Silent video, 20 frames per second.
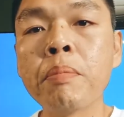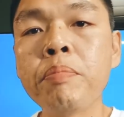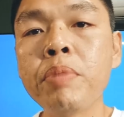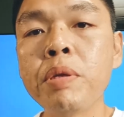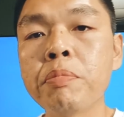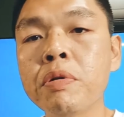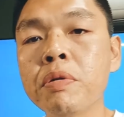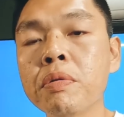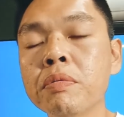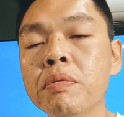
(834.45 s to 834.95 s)

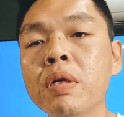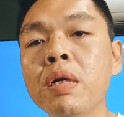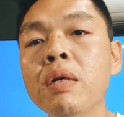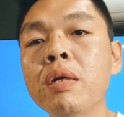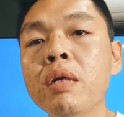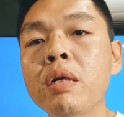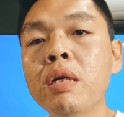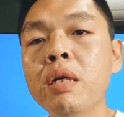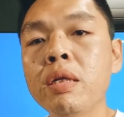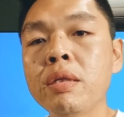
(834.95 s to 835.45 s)
people
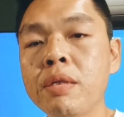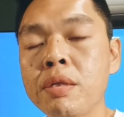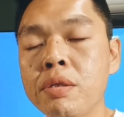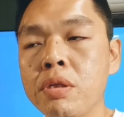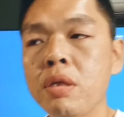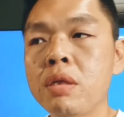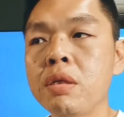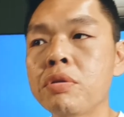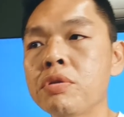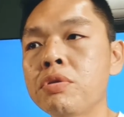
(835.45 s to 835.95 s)
in this
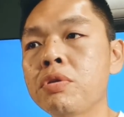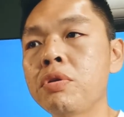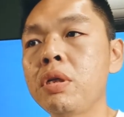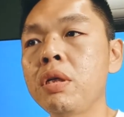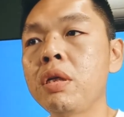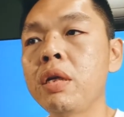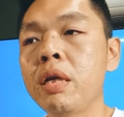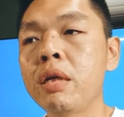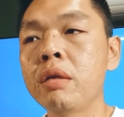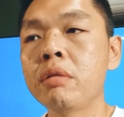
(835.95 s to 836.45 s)

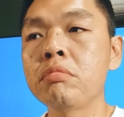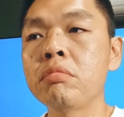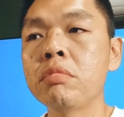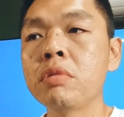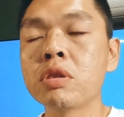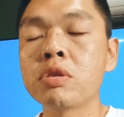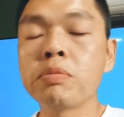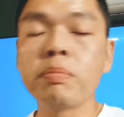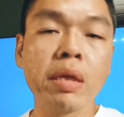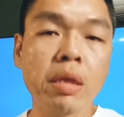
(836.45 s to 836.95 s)
industry, and
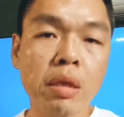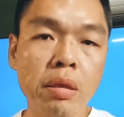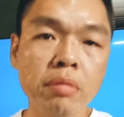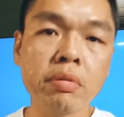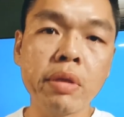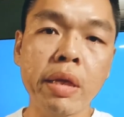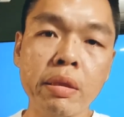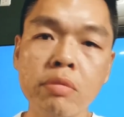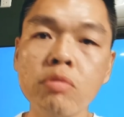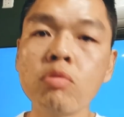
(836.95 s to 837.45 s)
it's
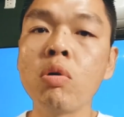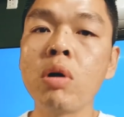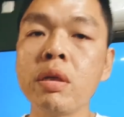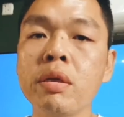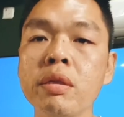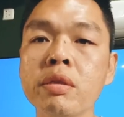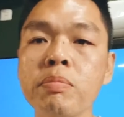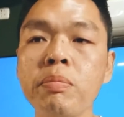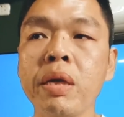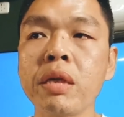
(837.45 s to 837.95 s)
make that one
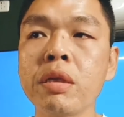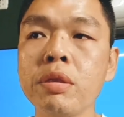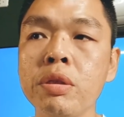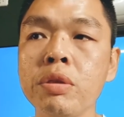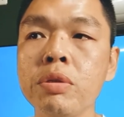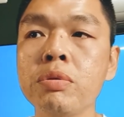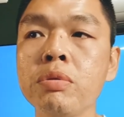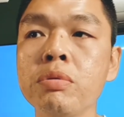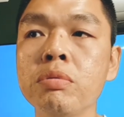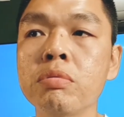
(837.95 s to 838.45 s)
is make
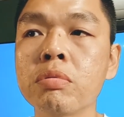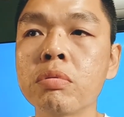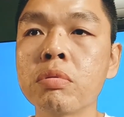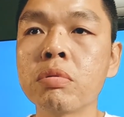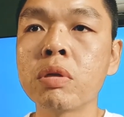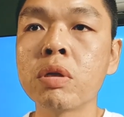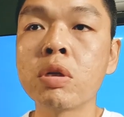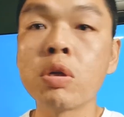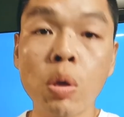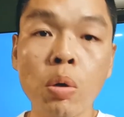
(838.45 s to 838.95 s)
you
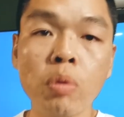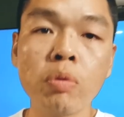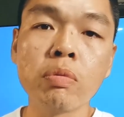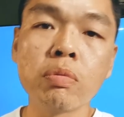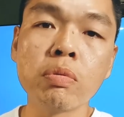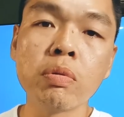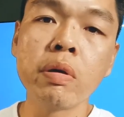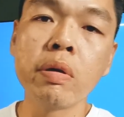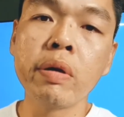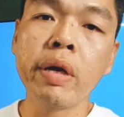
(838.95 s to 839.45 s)
grow
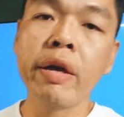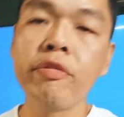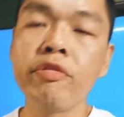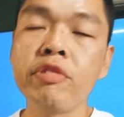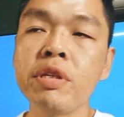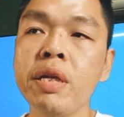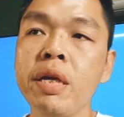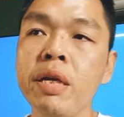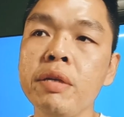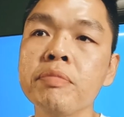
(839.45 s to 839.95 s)

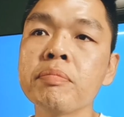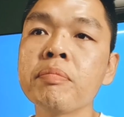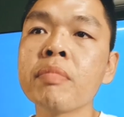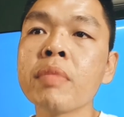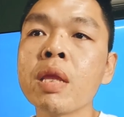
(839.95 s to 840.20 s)
every day.